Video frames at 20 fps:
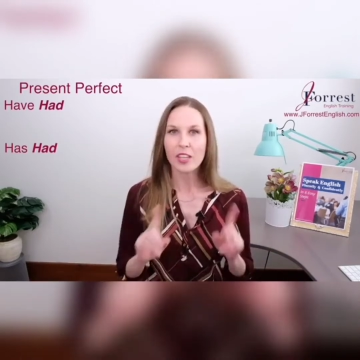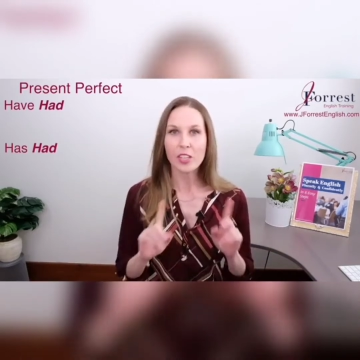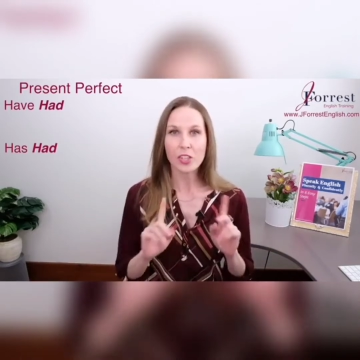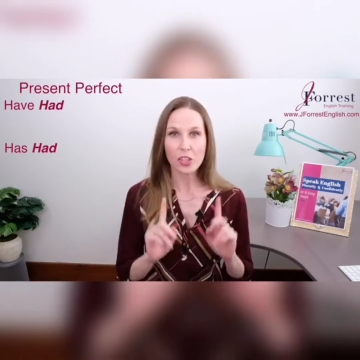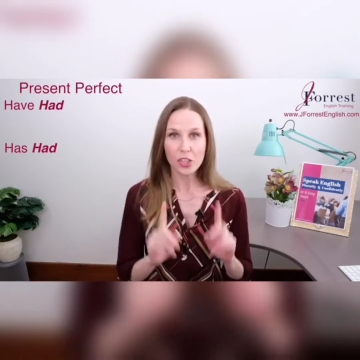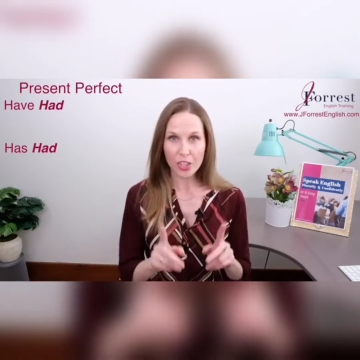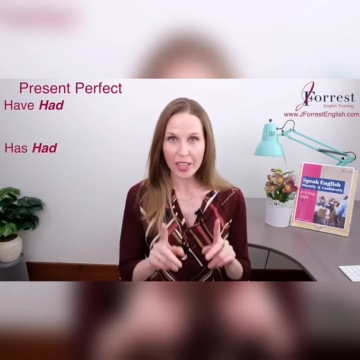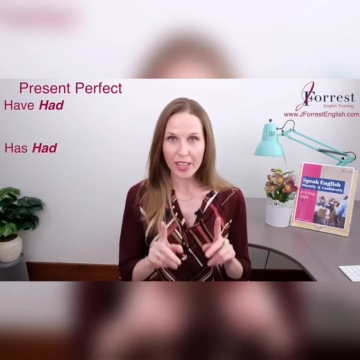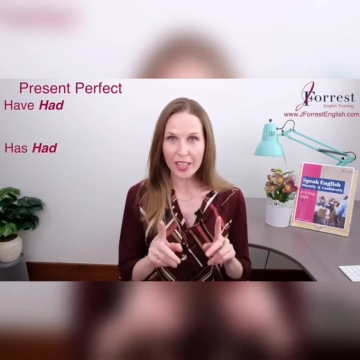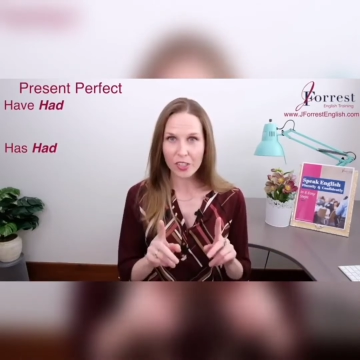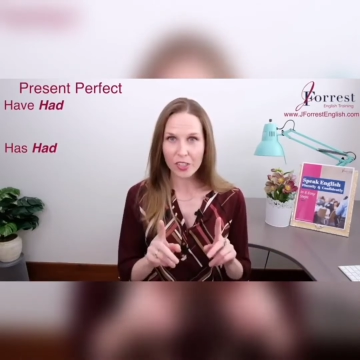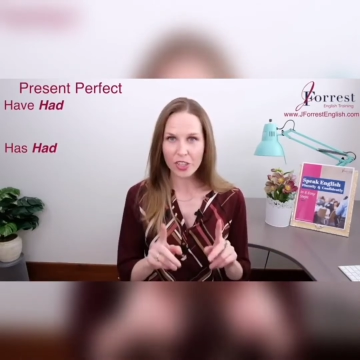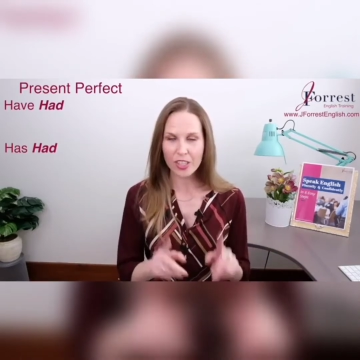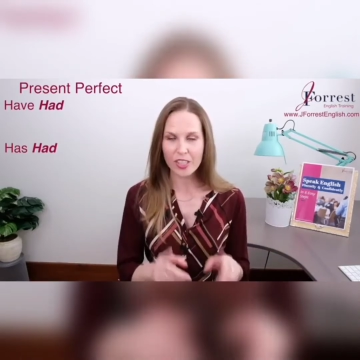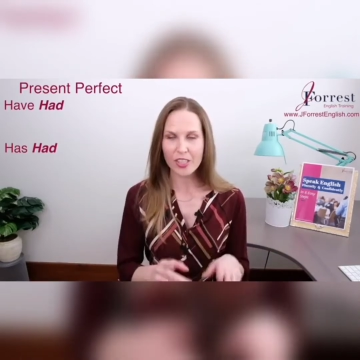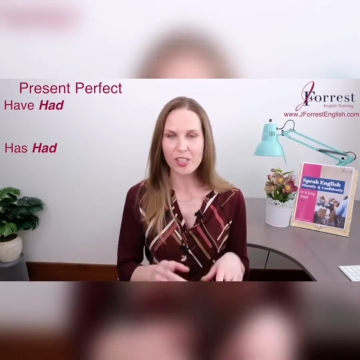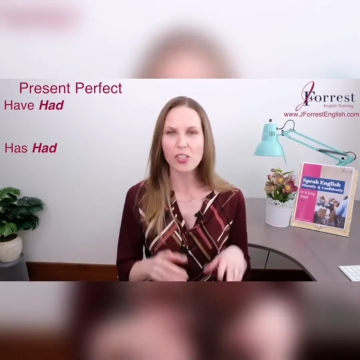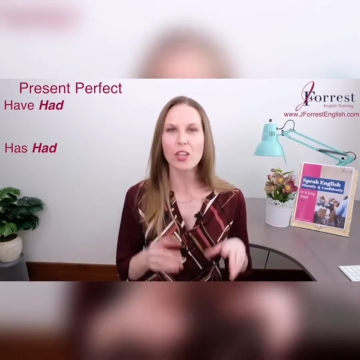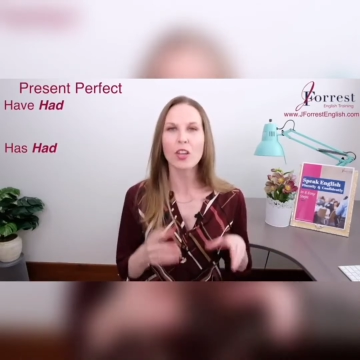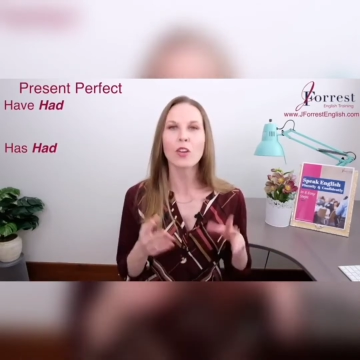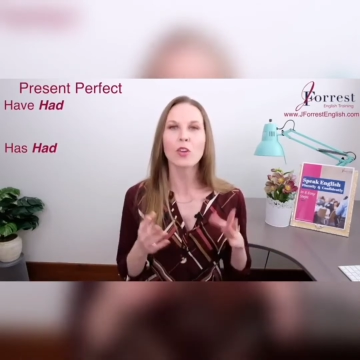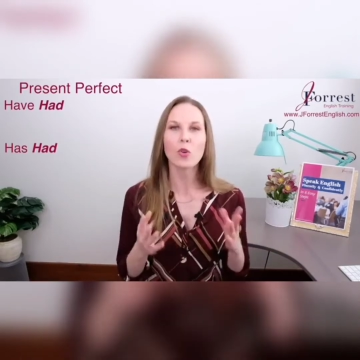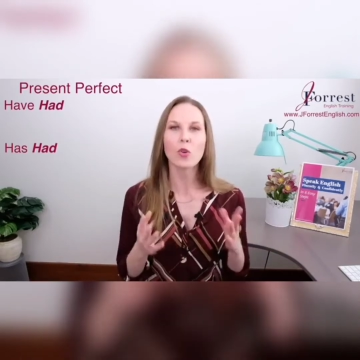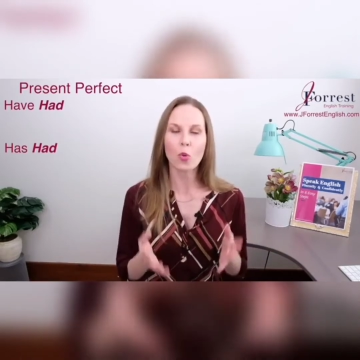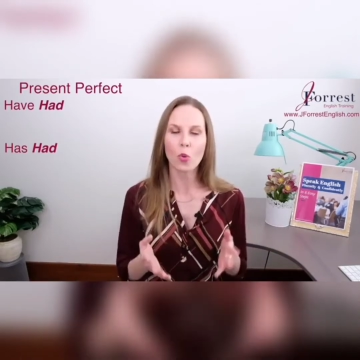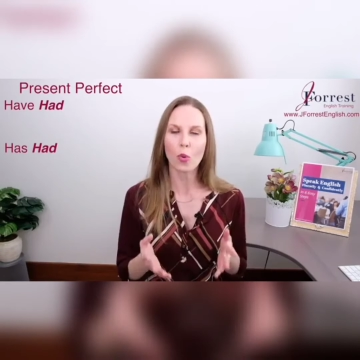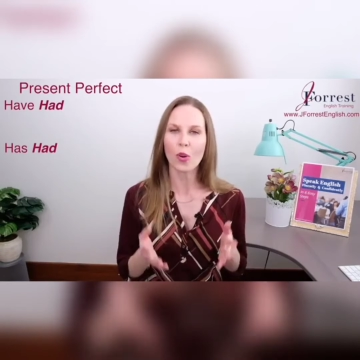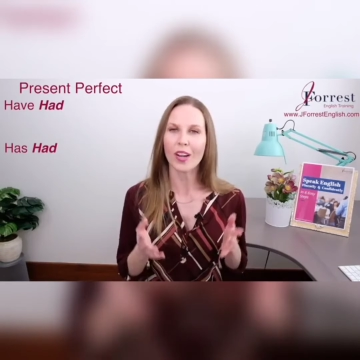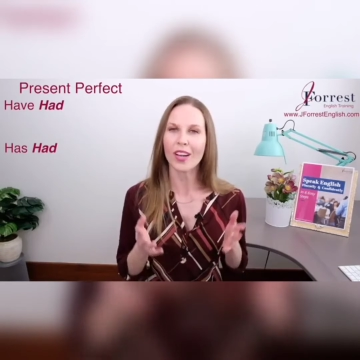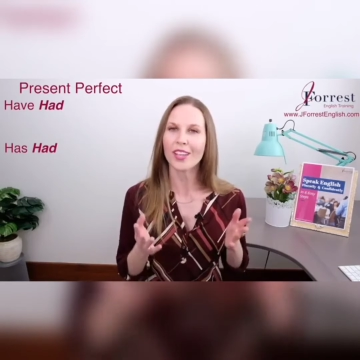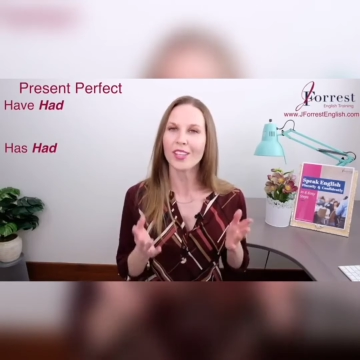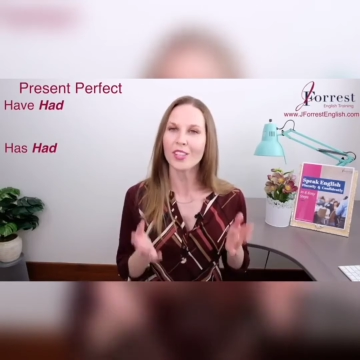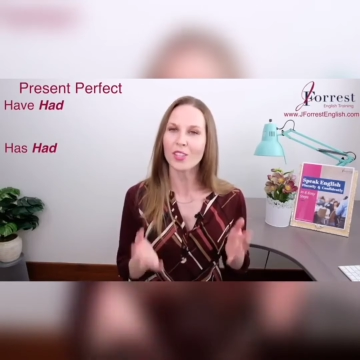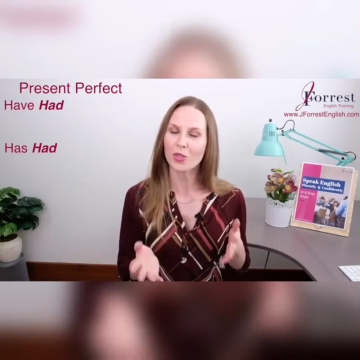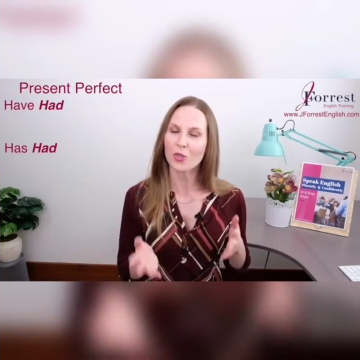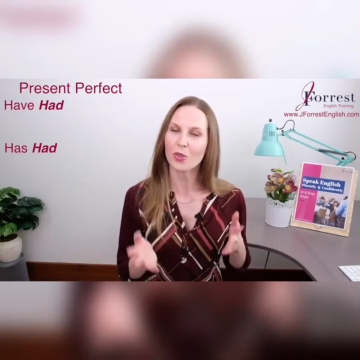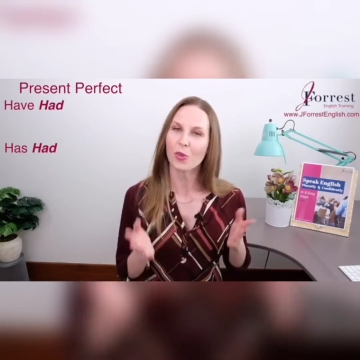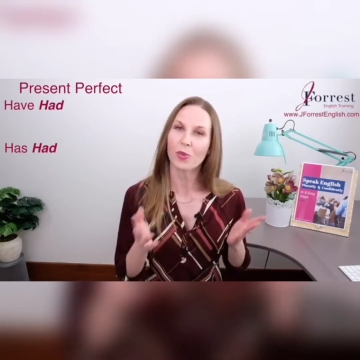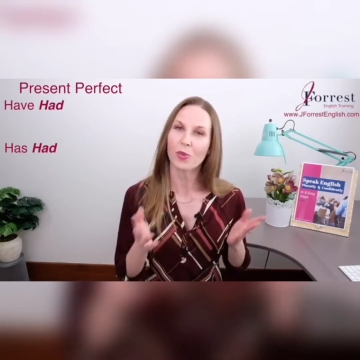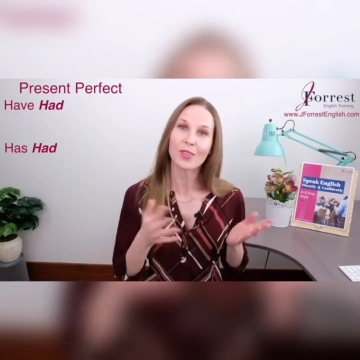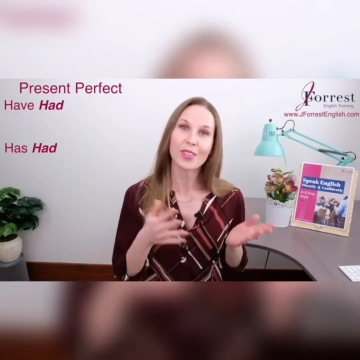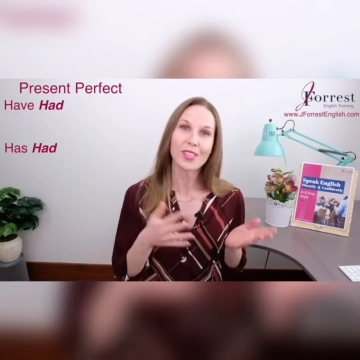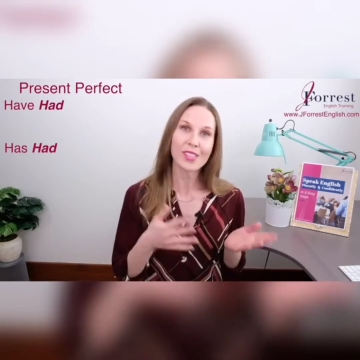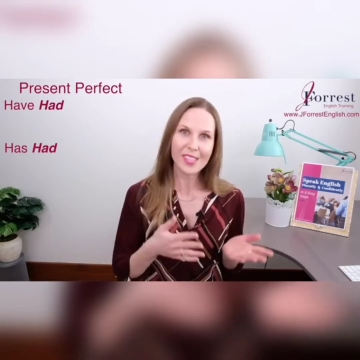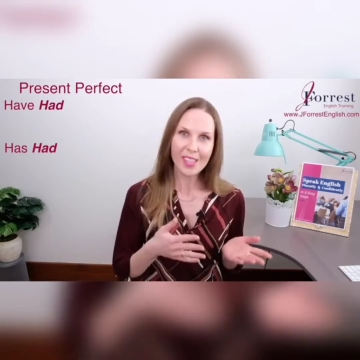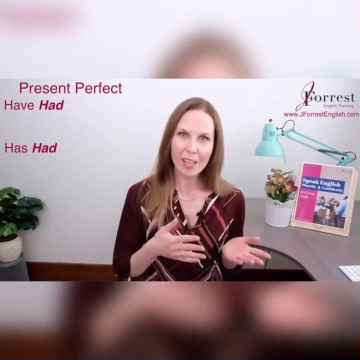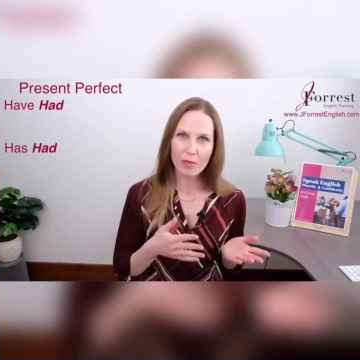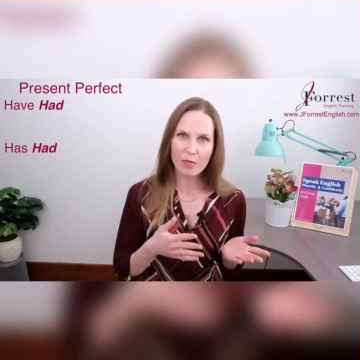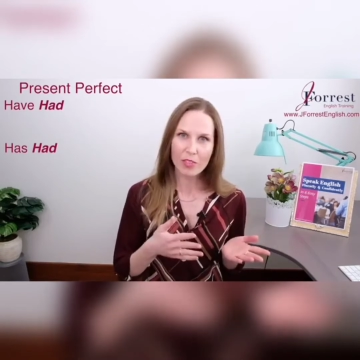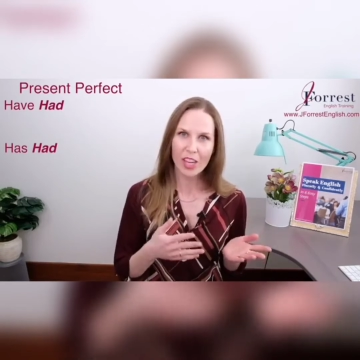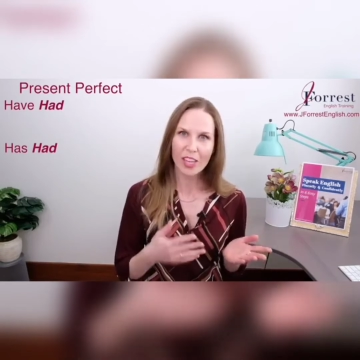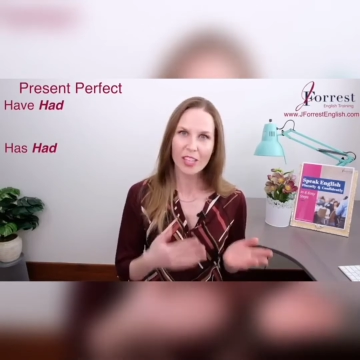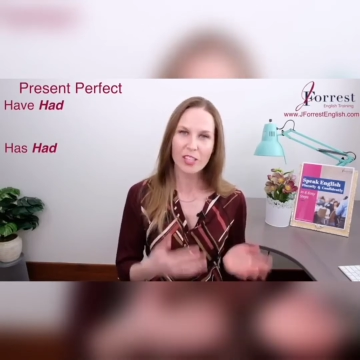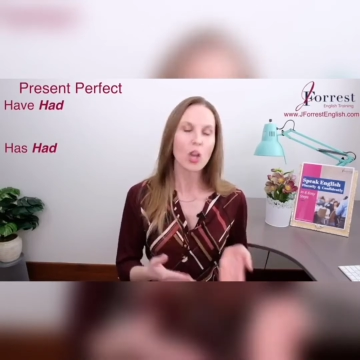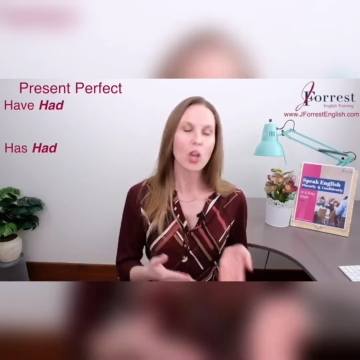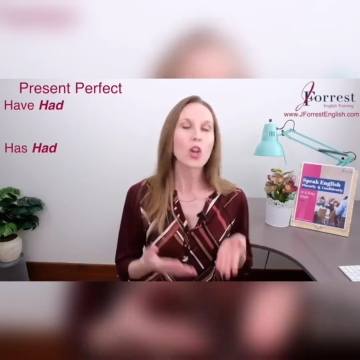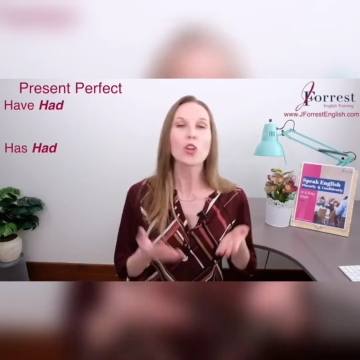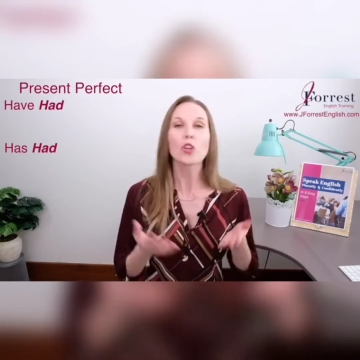changes according to the subject.